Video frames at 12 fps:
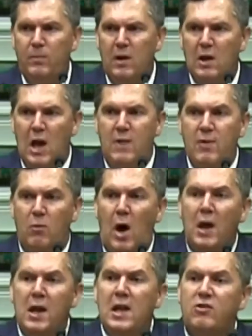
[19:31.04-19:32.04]
And if you
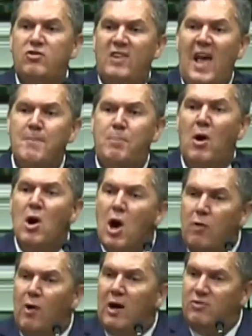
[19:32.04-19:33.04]
want an example
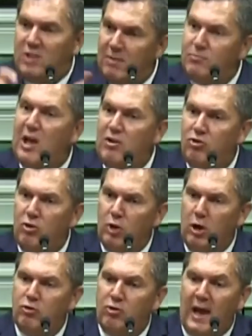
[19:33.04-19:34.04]
of what temptation
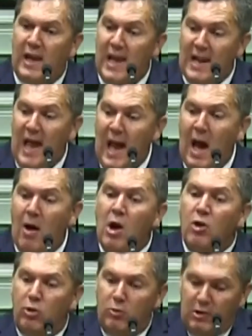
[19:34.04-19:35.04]
looks like and how
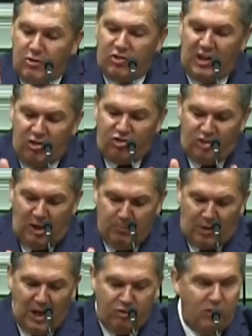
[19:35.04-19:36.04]
to resist
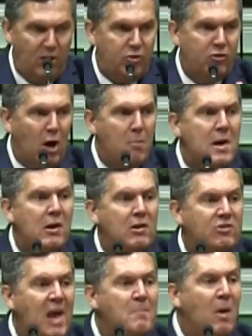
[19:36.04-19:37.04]
temptation, there's no better
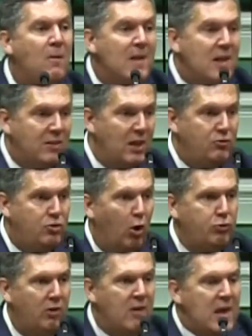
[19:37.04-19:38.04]
example than
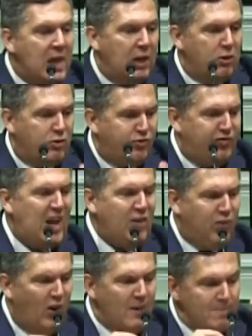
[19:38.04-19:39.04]
Joseph. He is
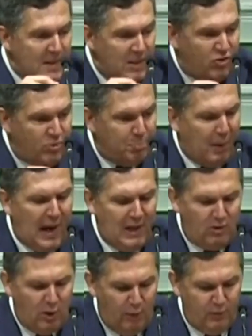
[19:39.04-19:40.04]
faithful in
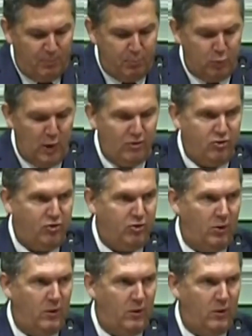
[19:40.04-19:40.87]
spite of the pressure.